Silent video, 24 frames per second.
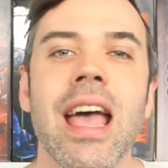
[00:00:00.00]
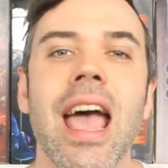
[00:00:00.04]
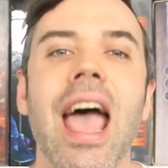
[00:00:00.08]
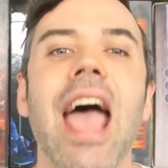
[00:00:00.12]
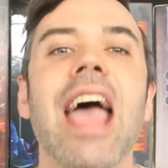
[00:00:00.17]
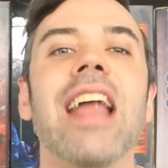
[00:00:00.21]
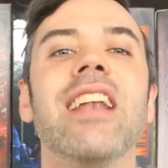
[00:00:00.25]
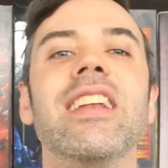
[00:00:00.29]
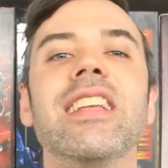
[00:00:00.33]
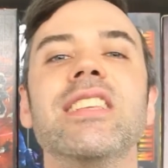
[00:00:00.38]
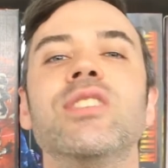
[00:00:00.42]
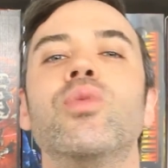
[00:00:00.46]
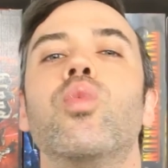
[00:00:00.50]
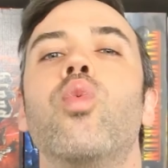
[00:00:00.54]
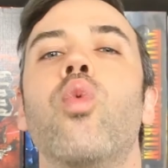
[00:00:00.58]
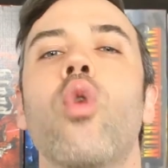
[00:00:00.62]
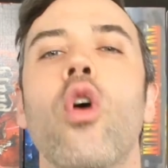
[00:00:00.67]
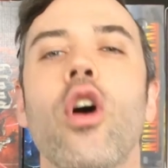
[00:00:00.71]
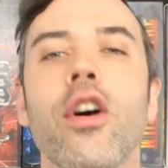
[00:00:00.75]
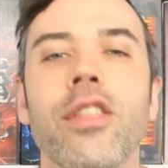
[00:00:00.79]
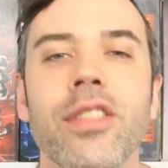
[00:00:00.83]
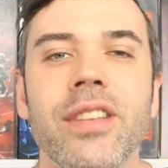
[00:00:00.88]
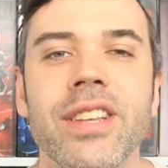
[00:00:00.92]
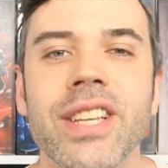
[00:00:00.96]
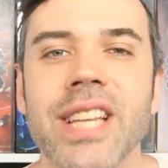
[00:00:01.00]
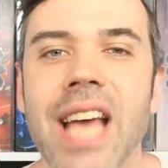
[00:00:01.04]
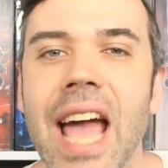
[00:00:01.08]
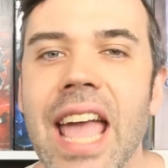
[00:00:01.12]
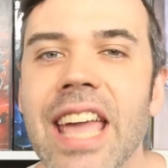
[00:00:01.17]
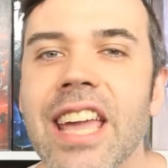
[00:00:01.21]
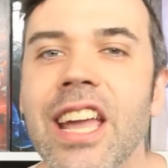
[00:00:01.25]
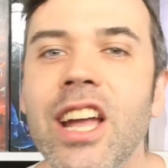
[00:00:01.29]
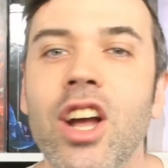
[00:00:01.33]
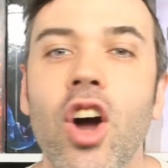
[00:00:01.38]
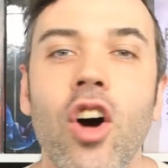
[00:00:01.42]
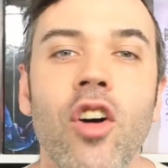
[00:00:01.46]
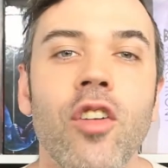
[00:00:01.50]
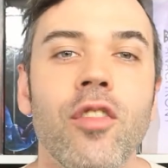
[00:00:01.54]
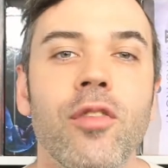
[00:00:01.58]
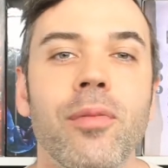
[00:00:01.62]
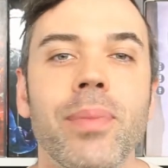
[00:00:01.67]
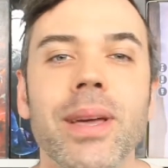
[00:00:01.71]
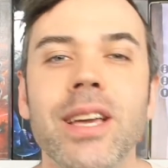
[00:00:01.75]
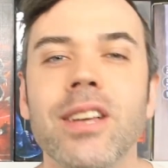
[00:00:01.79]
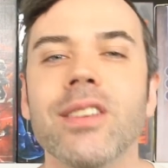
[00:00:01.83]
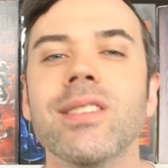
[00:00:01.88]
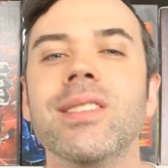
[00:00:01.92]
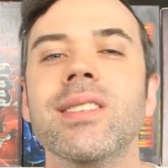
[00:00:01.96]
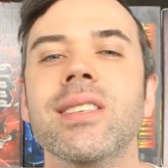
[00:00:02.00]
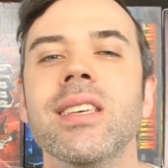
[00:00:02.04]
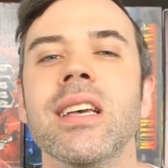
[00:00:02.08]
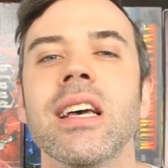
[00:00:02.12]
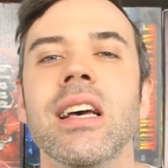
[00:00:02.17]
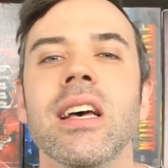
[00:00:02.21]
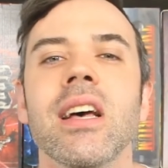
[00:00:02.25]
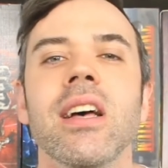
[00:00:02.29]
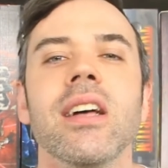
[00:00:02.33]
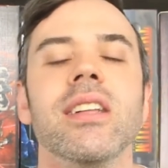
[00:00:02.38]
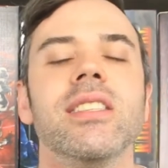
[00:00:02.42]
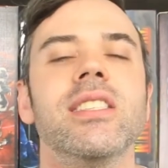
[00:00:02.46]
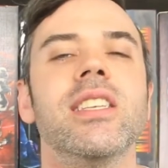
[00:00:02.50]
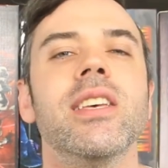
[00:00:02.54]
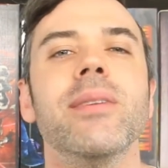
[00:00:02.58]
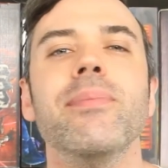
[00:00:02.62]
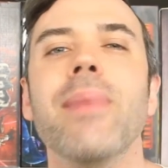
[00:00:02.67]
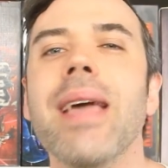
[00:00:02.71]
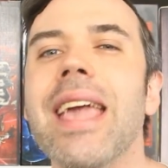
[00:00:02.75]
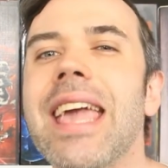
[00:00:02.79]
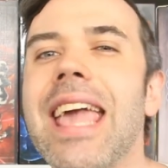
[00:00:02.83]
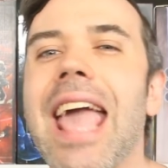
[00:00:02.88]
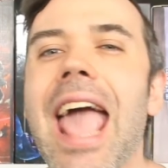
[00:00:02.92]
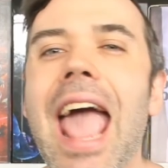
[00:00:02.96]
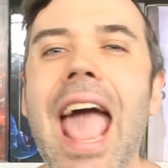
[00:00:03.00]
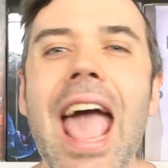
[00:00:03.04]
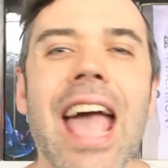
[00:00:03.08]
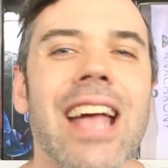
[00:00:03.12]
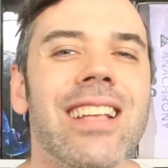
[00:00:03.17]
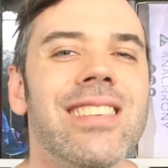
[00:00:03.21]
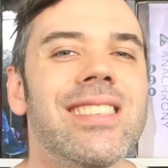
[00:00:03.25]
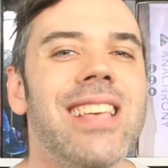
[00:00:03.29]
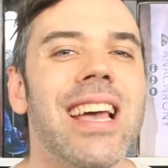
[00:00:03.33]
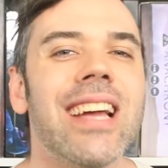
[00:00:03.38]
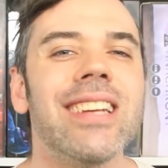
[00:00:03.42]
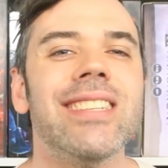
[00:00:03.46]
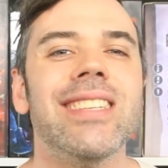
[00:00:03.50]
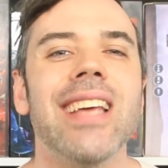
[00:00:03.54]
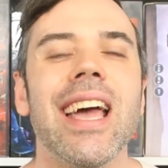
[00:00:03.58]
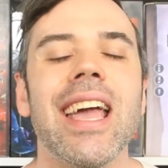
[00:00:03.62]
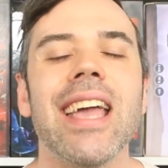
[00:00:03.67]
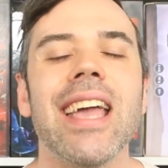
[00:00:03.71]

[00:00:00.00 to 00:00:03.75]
And it's worth taking of, because to me, Anzac Day